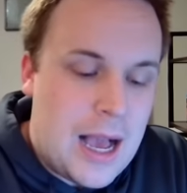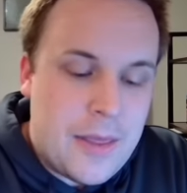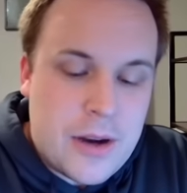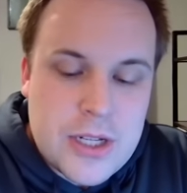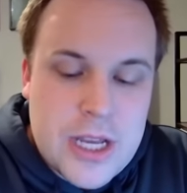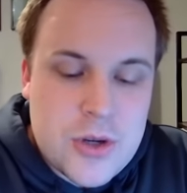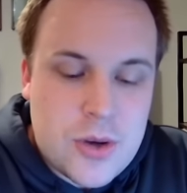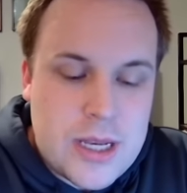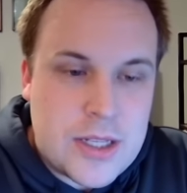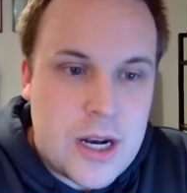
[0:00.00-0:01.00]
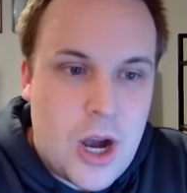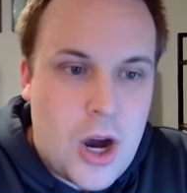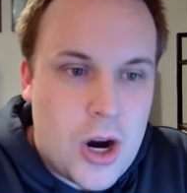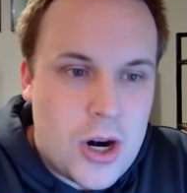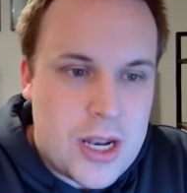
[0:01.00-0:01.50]
Their schedule isn't
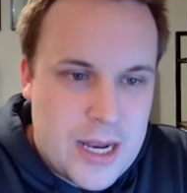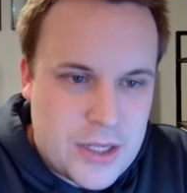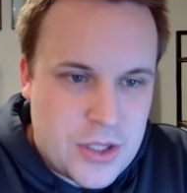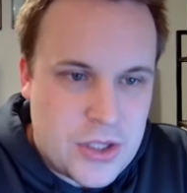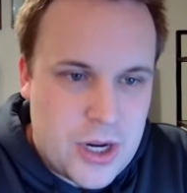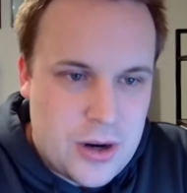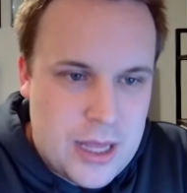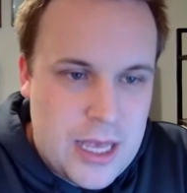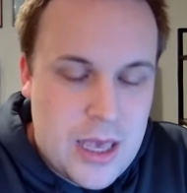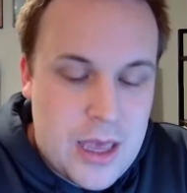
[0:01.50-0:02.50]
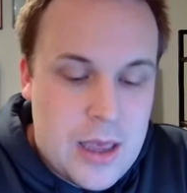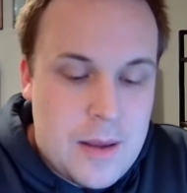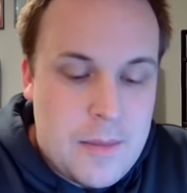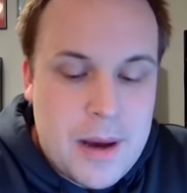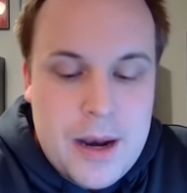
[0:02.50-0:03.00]
hard necessarily,
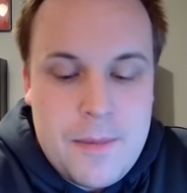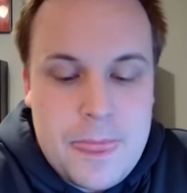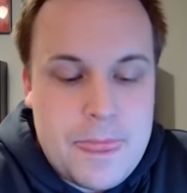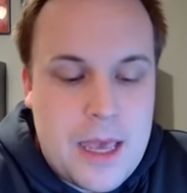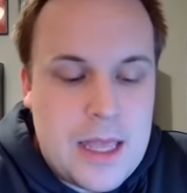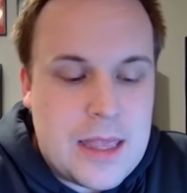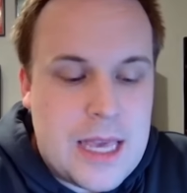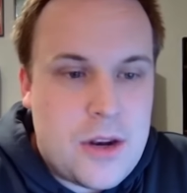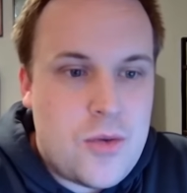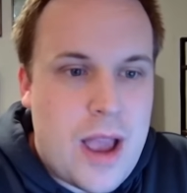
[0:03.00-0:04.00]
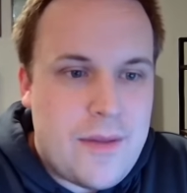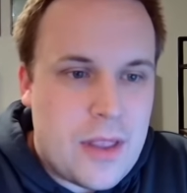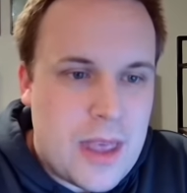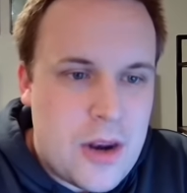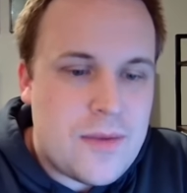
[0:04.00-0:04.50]
but they do have
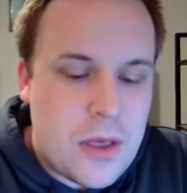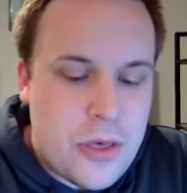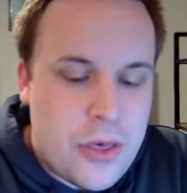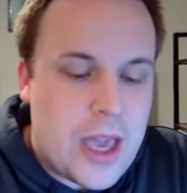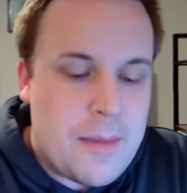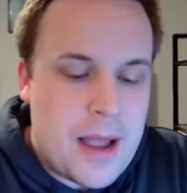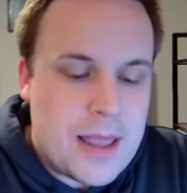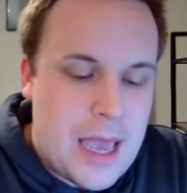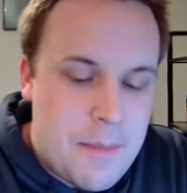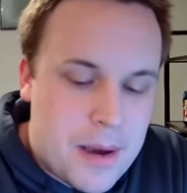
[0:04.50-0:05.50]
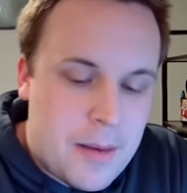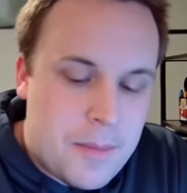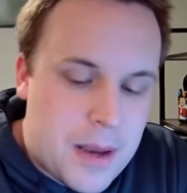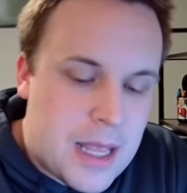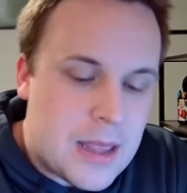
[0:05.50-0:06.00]
to think about that. But
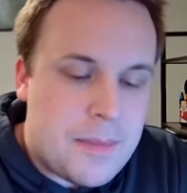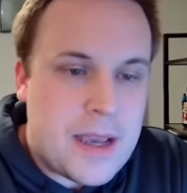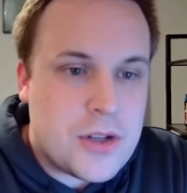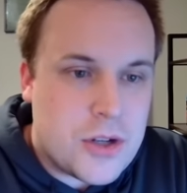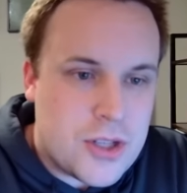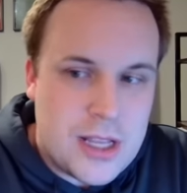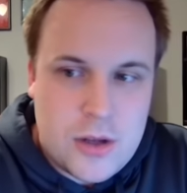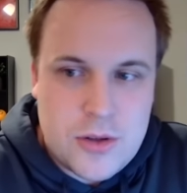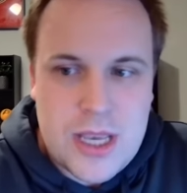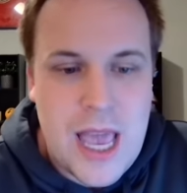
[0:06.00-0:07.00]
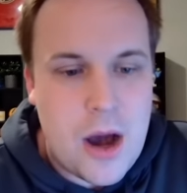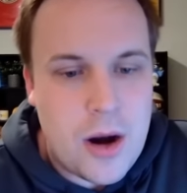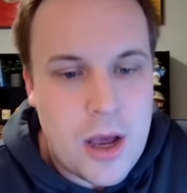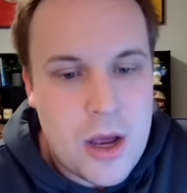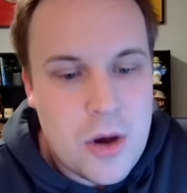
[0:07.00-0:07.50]
beating the Pacers and then losing out
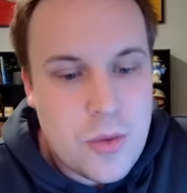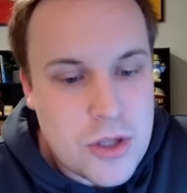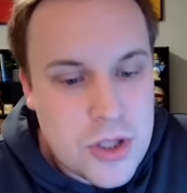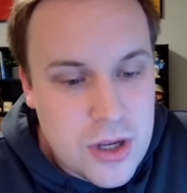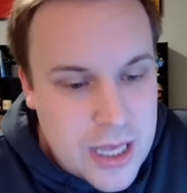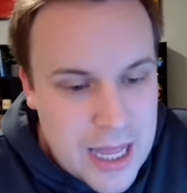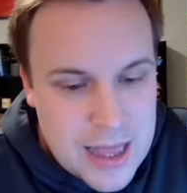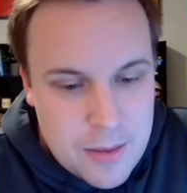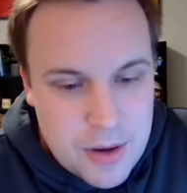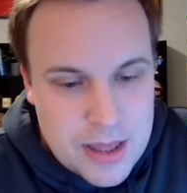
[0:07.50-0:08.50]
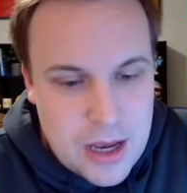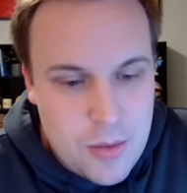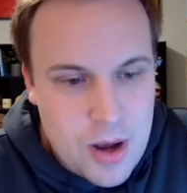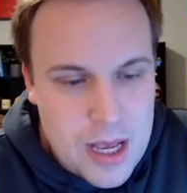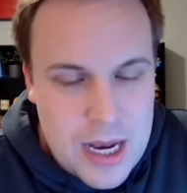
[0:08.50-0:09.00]
would still get them what they
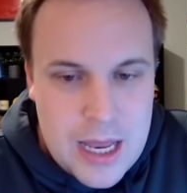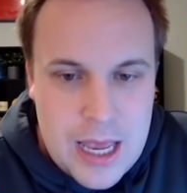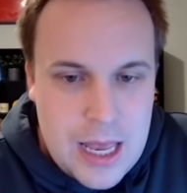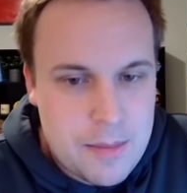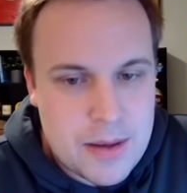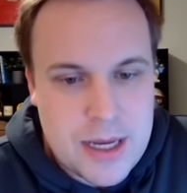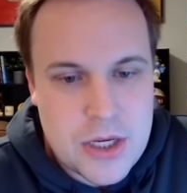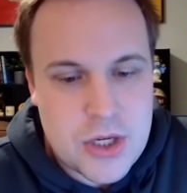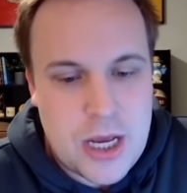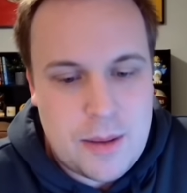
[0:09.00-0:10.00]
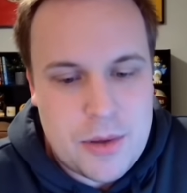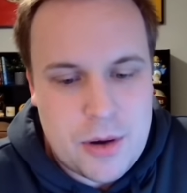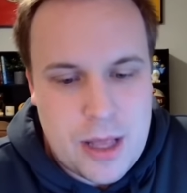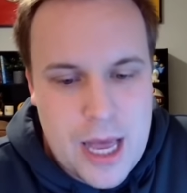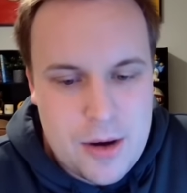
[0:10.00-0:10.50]
want and potentially help
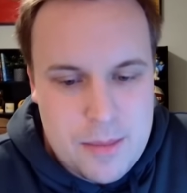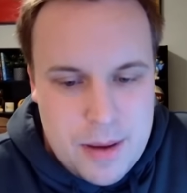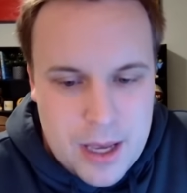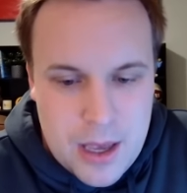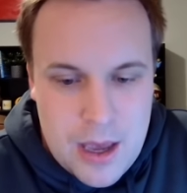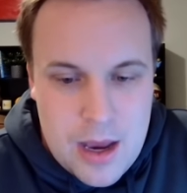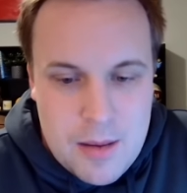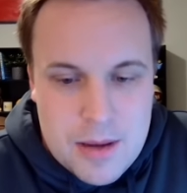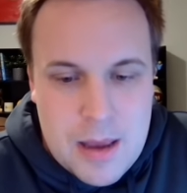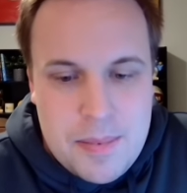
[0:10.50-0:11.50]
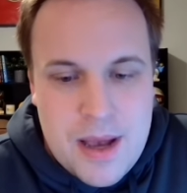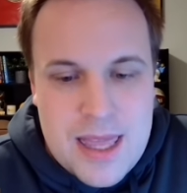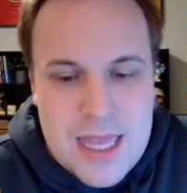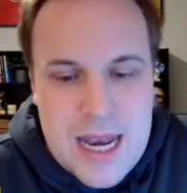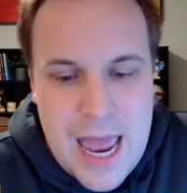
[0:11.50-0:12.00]
their lottery pick. But they play
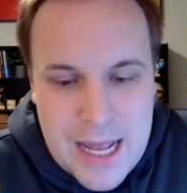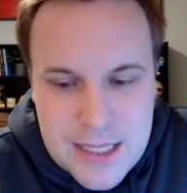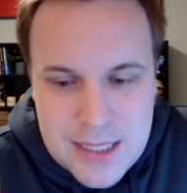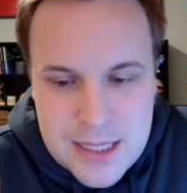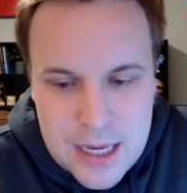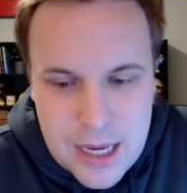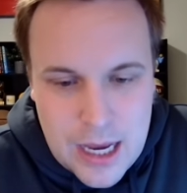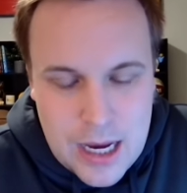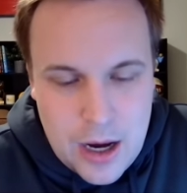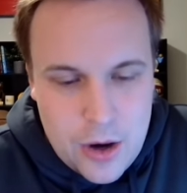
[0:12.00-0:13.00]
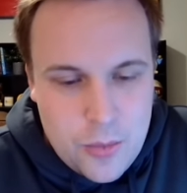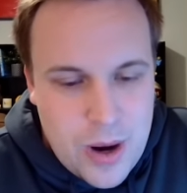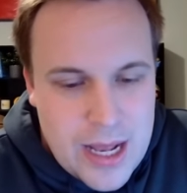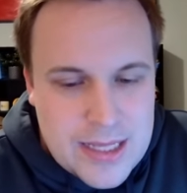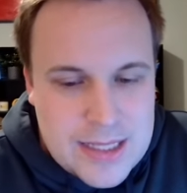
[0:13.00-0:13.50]
the Nets on
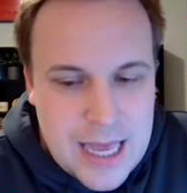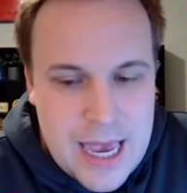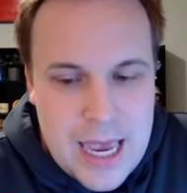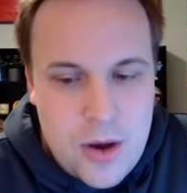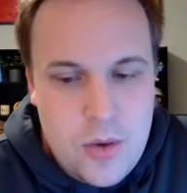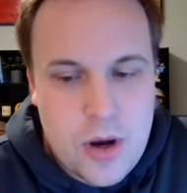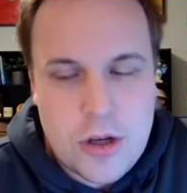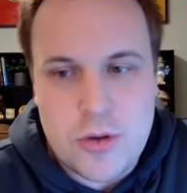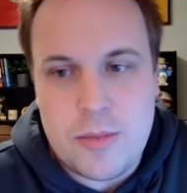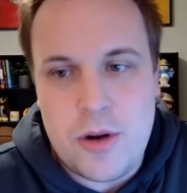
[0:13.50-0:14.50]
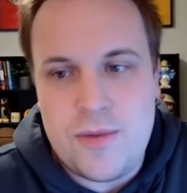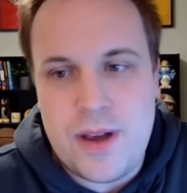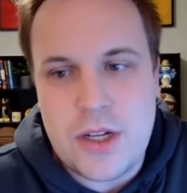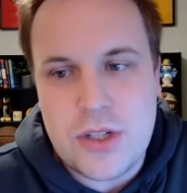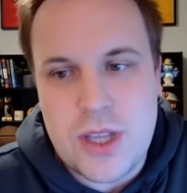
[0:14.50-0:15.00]
Wednesday. Who knows what
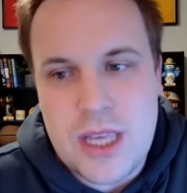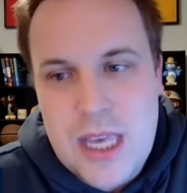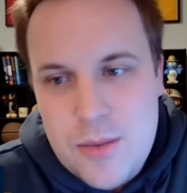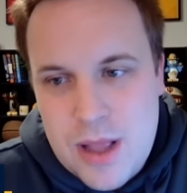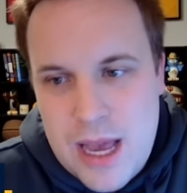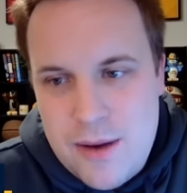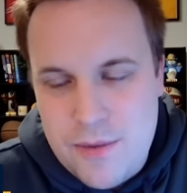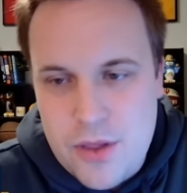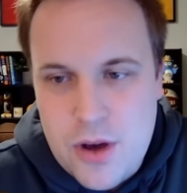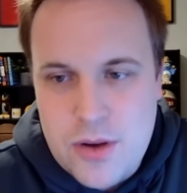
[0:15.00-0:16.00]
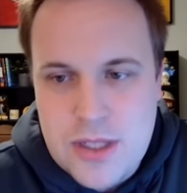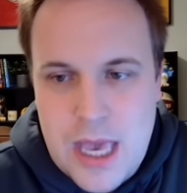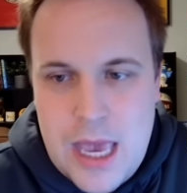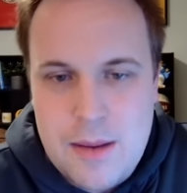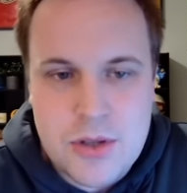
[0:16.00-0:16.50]
motivations the Heat will have for those
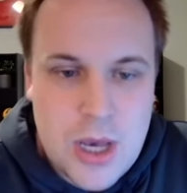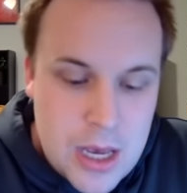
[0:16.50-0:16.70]
games.